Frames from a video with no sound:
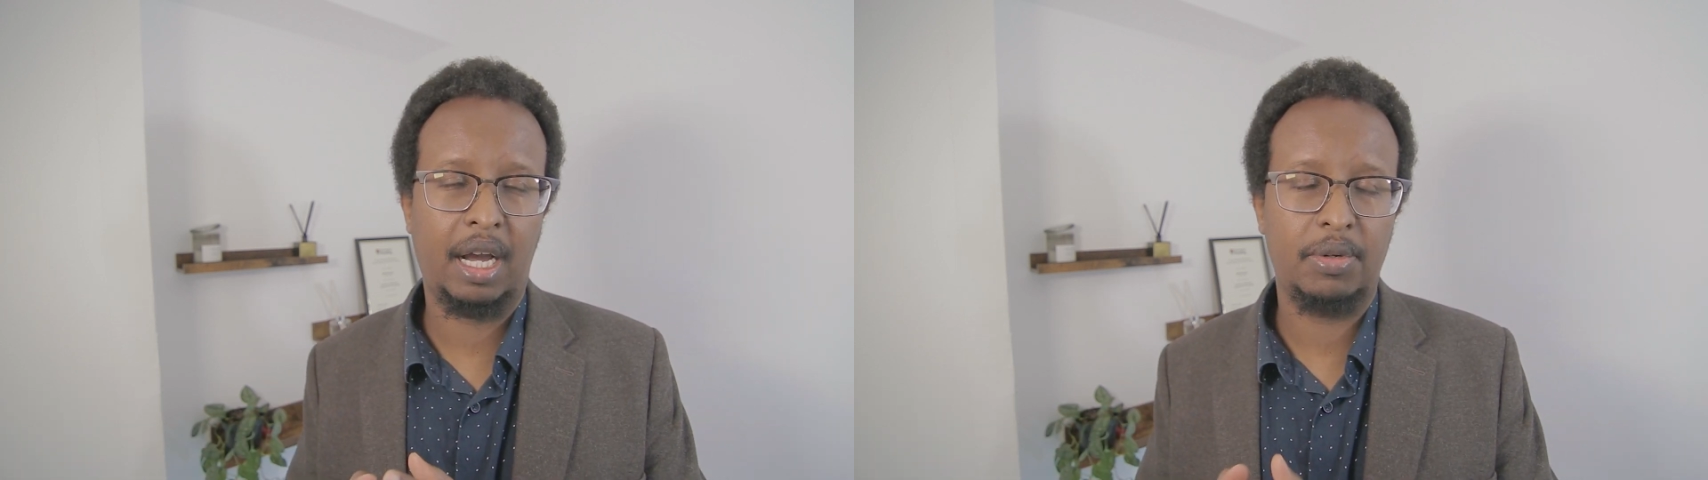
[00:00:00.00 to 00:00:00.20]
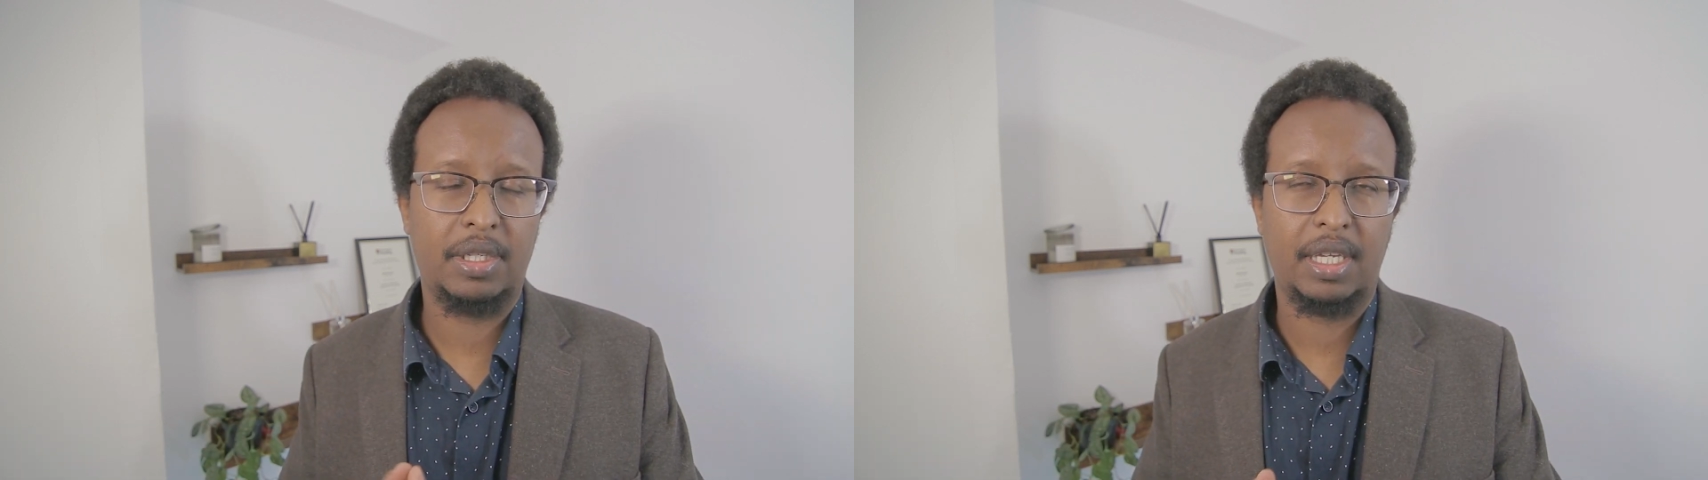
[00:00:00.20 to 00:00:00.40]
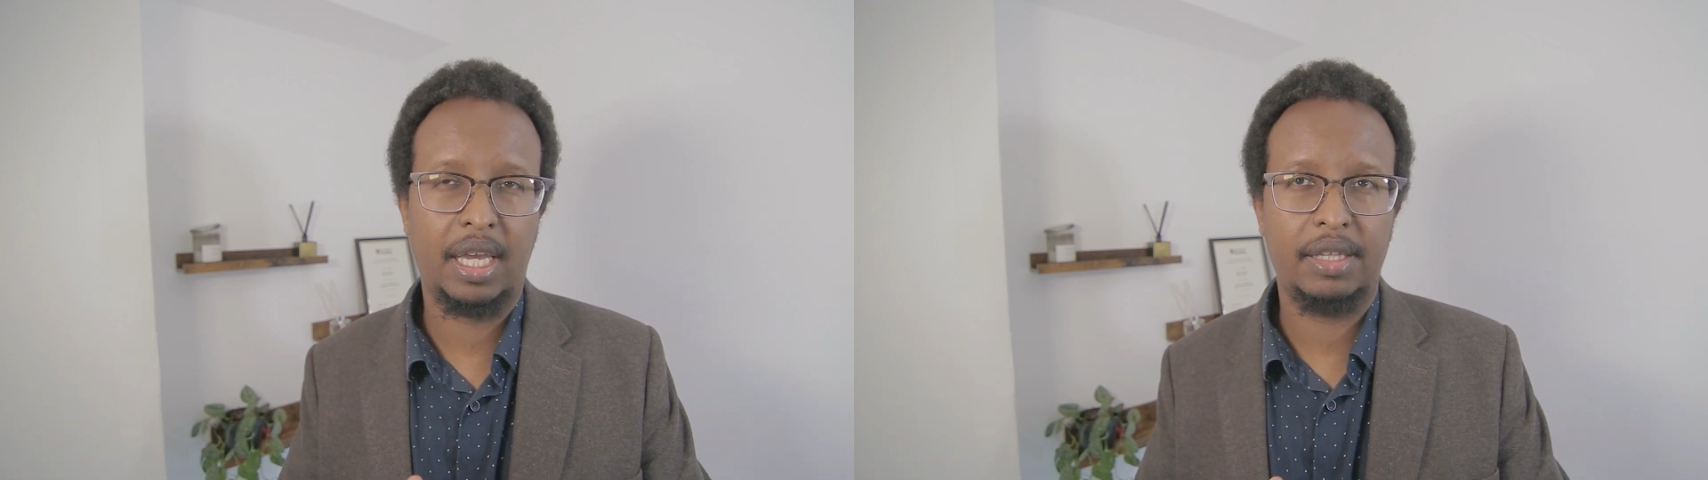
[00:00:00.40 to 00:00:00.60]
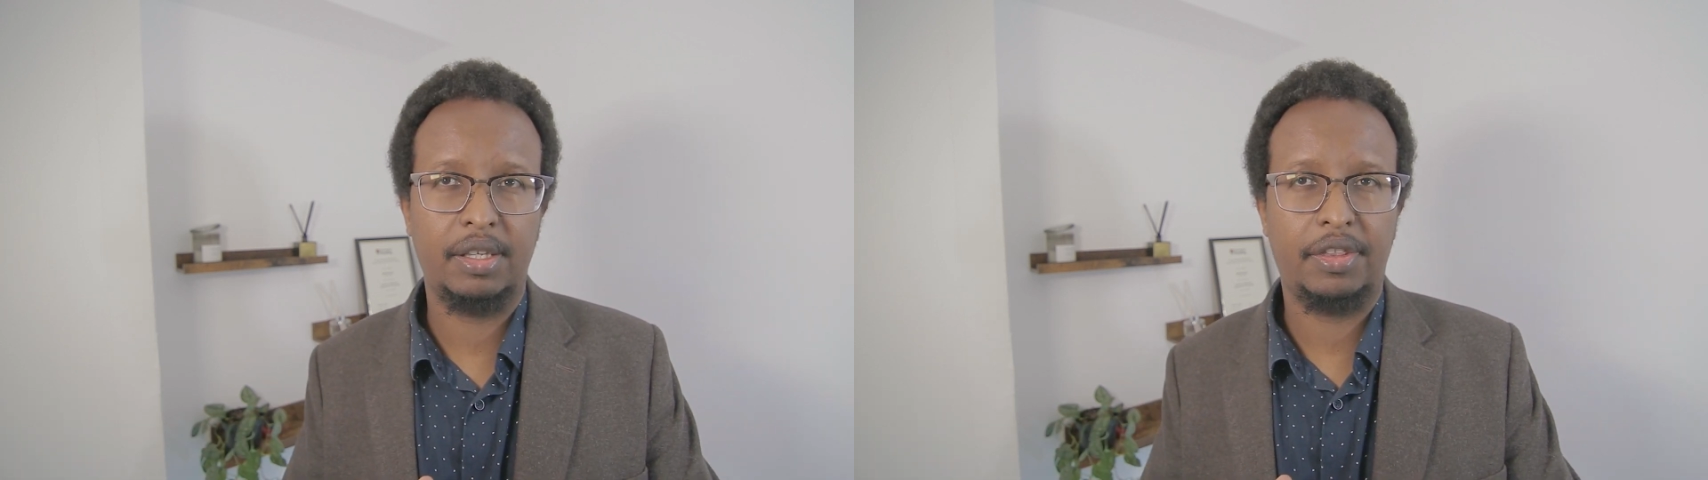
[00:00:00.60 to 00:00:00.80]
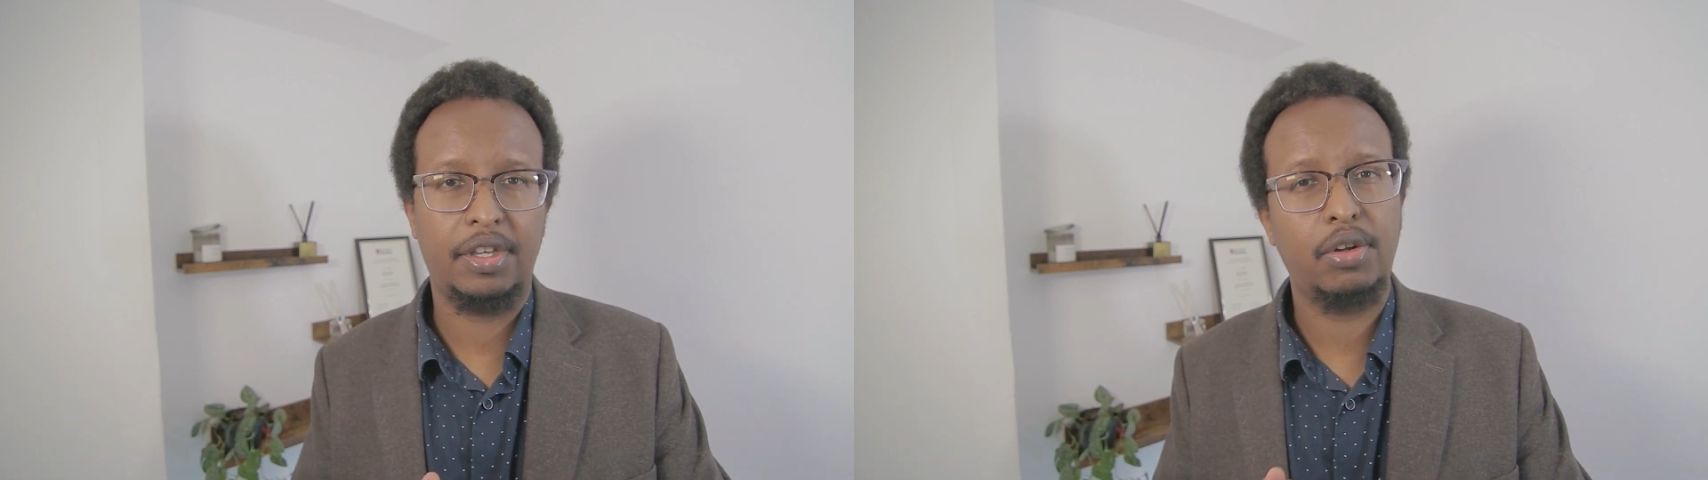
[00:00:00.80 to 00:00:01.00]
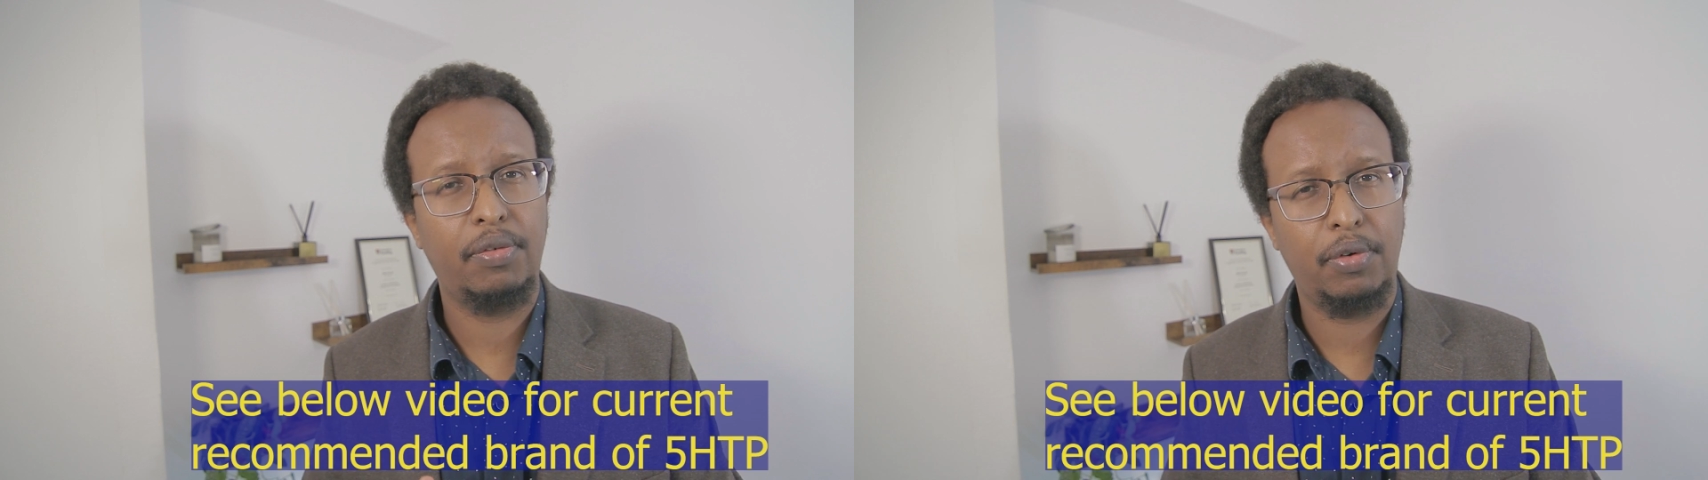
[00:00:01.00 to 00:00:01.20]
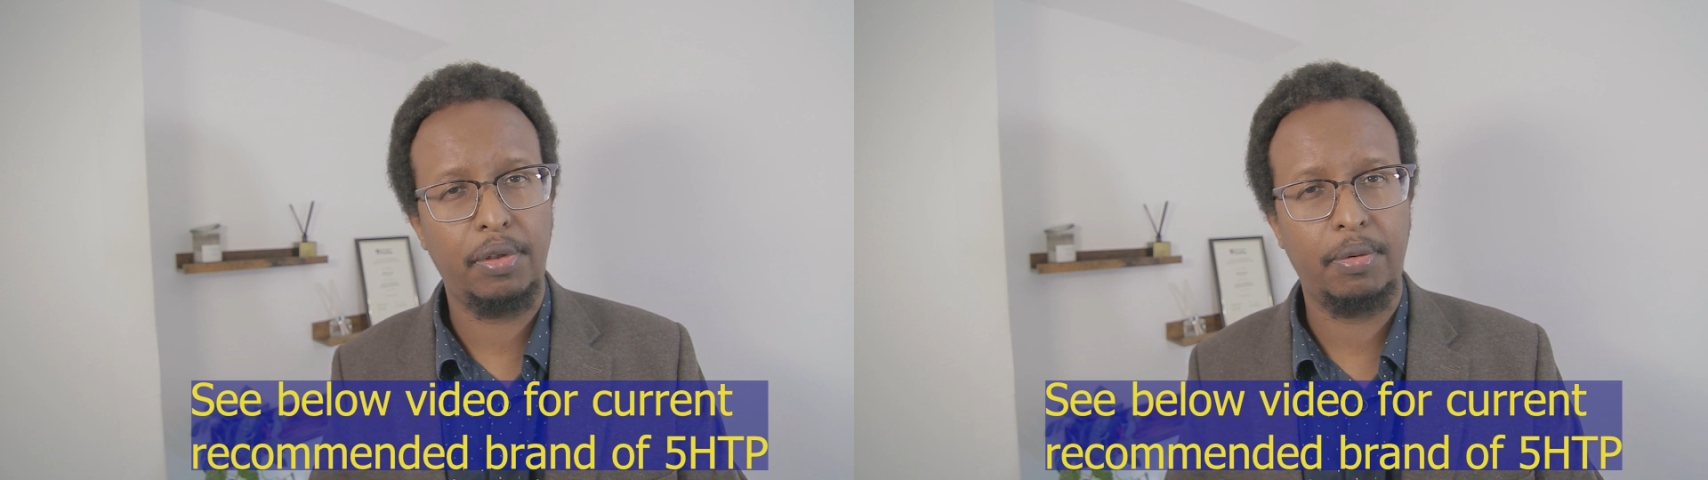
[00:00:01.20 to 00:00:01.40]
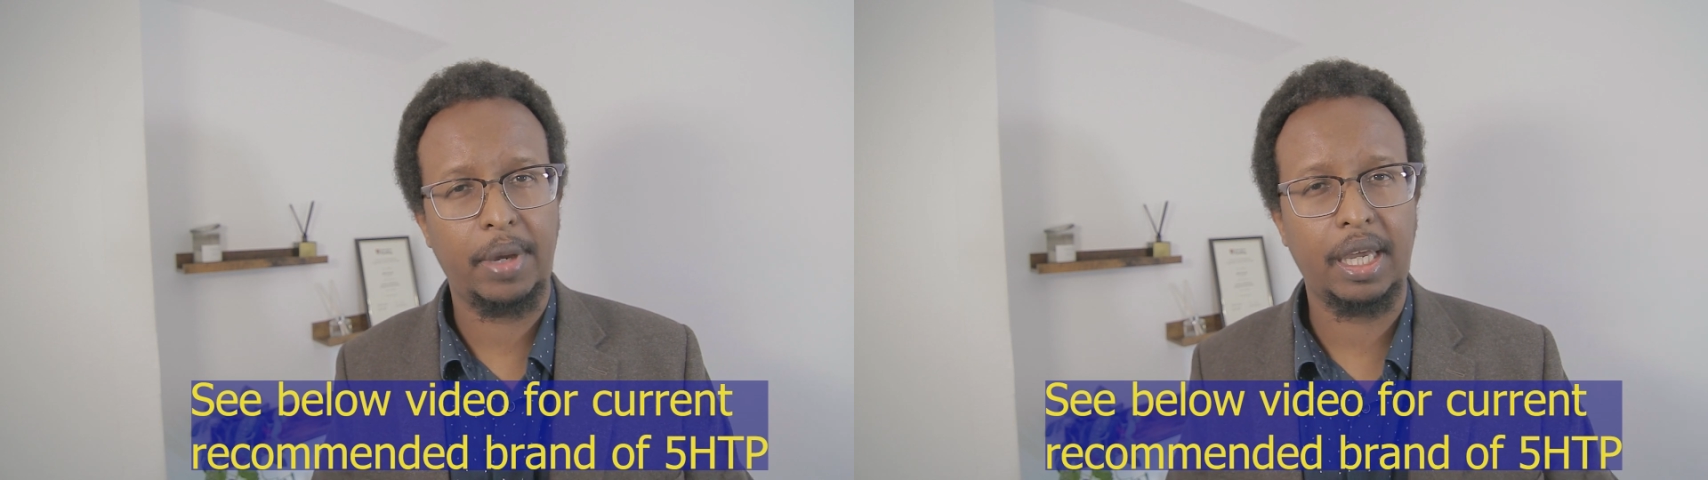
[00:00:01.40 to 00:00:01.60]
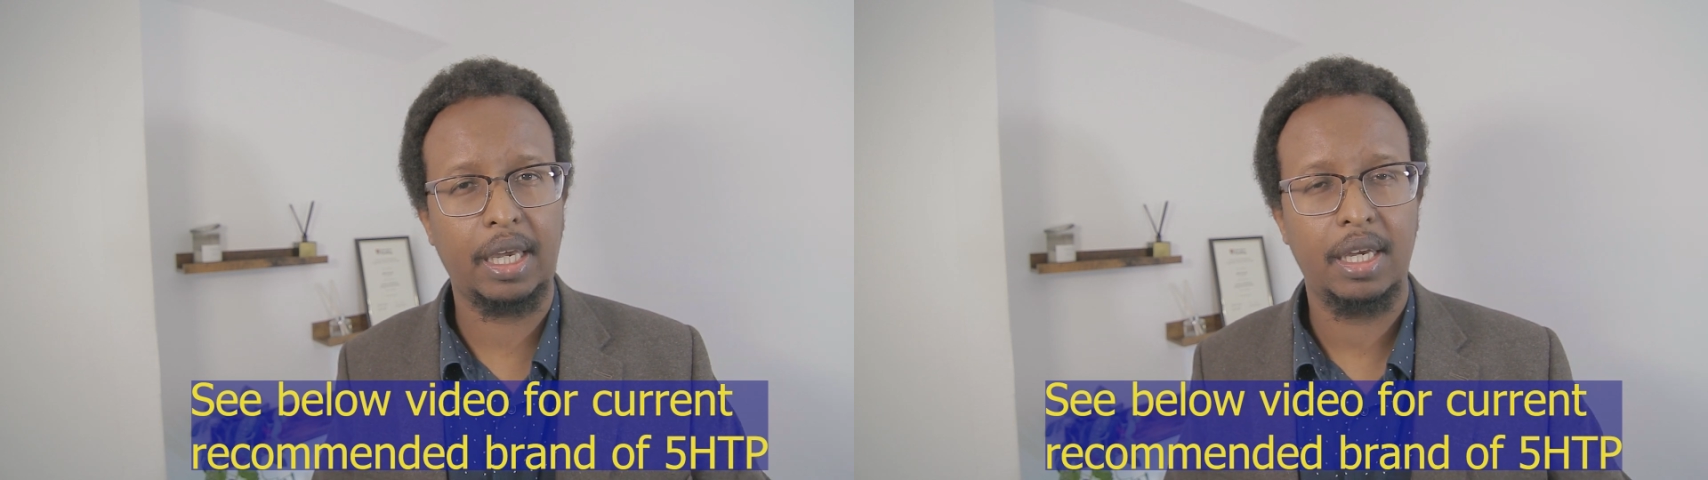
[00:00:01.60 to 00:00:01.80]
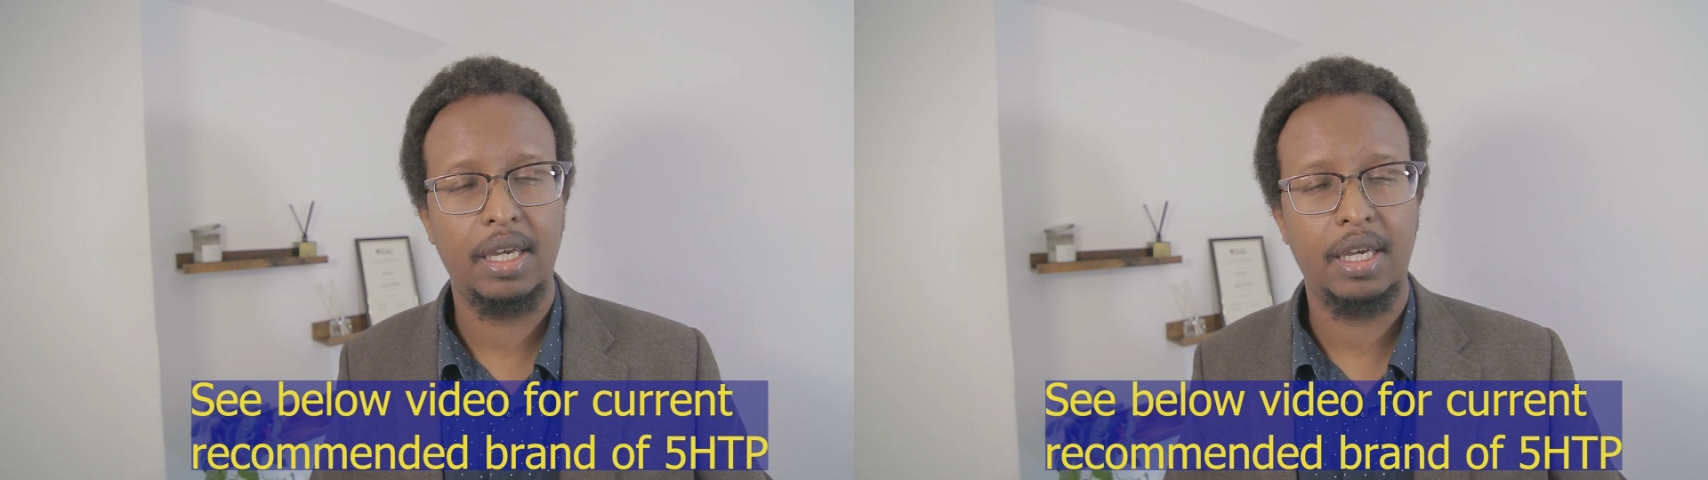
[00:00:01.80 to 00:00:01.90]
I would say, the third or fourth week.